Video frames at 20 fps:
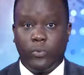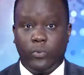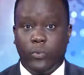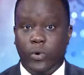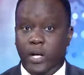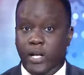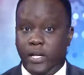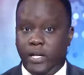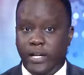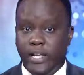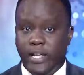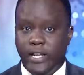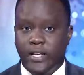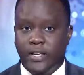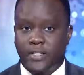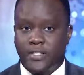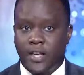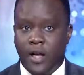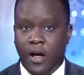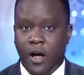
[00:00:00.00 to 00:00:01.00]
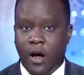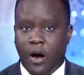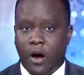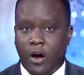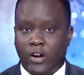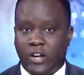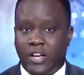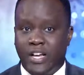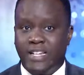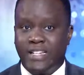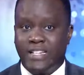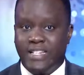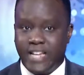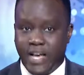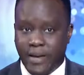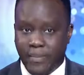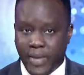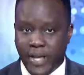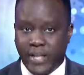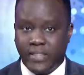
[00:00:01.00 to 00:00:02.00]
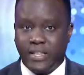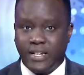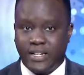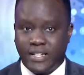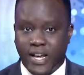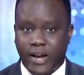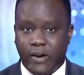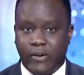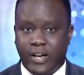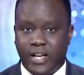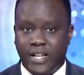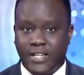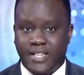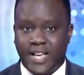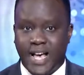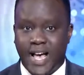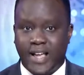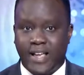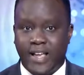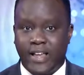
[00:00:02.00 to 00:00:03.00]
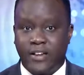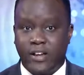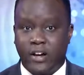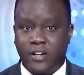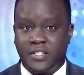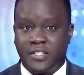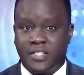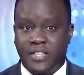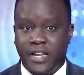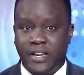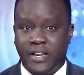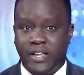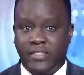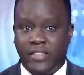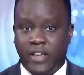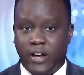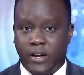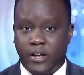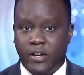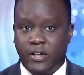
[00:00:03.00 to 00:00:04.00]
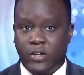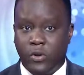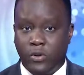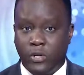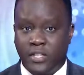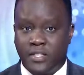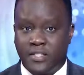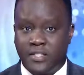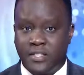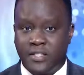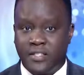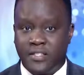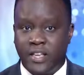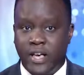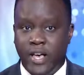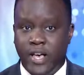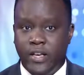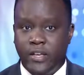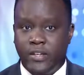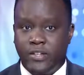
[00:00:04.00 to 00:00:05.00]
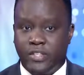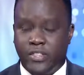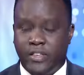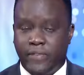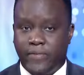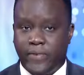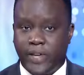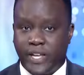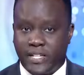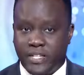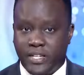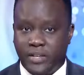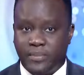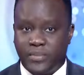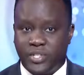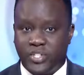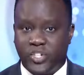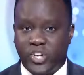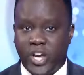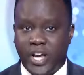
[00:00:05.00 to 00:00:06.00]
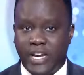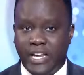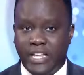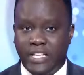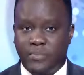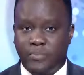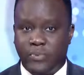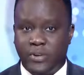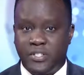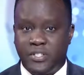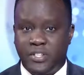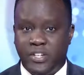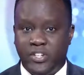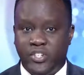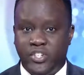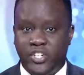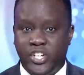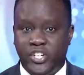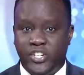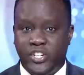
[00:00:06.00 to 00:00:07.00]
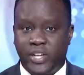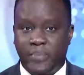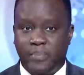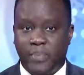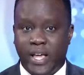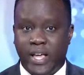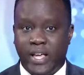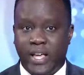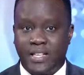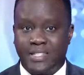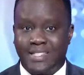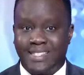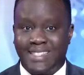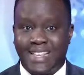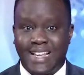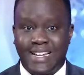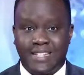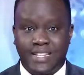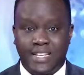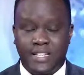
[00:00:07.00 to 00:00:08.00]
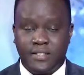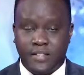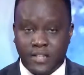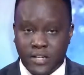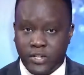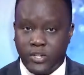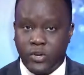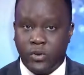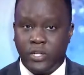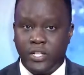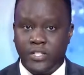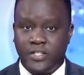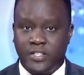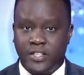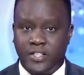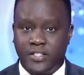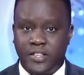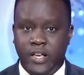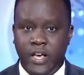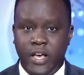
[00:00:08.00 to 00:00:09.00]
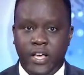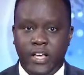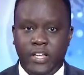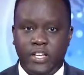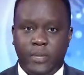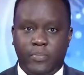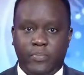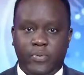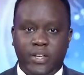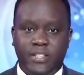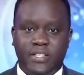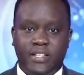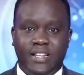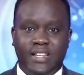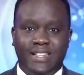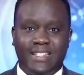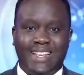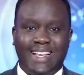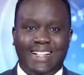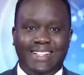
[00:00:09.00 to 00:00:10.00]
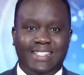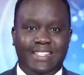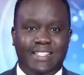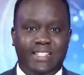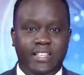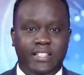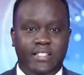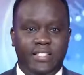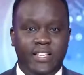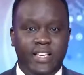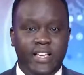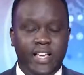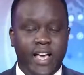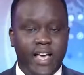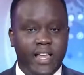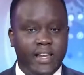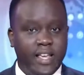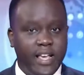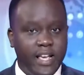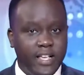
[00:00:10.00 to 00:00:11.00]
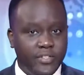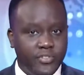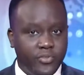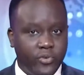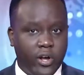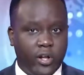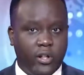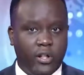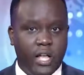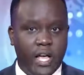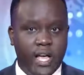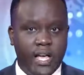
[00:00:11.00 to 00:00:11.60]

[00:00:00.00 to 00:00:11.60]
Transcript: World leaders are condemning the terror attack and are sending their condolences to the victims. Chinese President Xi Jinping has sent his condolences to President El-Sisi in Israel.